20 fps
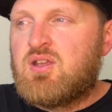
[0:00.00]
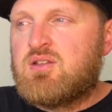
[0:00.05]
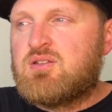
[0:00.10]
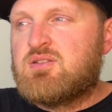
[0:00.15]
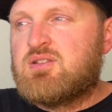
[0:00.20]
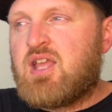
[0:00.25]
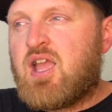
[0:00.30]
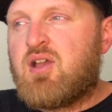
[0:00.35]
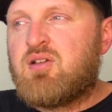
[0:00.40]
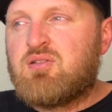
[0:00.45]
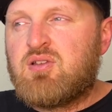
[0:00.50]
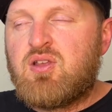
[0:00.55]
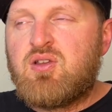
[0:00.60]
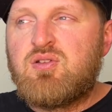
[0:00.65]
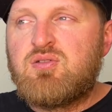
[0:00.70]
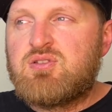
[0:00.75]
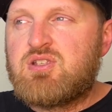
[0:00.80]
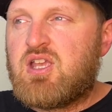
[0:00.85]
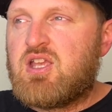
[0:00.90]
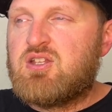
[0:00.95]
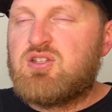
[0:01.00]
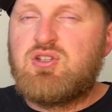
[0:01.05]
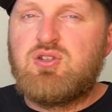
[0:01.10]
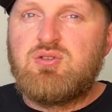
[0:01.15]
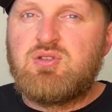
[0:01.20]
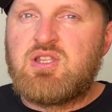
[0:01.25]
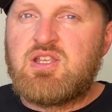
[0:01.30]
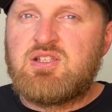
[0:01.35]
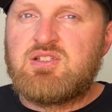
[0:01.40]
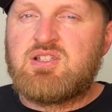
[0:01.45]
downloads and
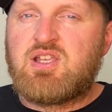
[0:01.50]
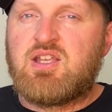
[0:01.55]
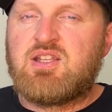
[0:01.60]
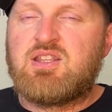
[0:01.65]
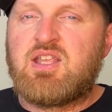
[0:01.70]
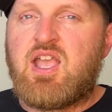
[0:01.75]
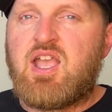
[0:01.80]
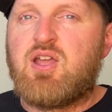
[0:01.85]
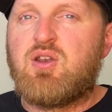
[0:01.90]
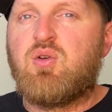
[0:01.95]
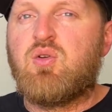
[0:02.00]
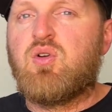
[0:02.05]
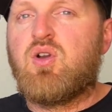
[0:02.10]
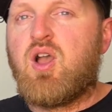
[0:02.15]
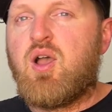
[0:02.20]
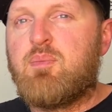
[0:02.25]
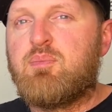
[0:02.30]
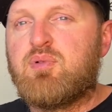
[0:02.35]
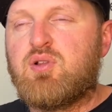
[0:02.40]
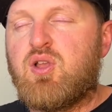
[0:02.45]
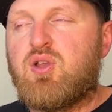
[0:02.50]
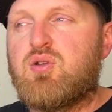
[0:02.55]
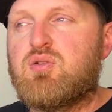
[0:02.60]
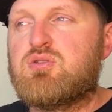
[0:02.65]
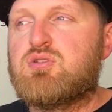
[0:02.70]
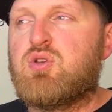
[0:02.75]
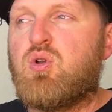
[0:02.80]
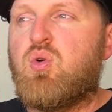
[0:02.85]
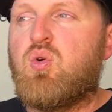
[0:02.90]
do things like that, or uploads,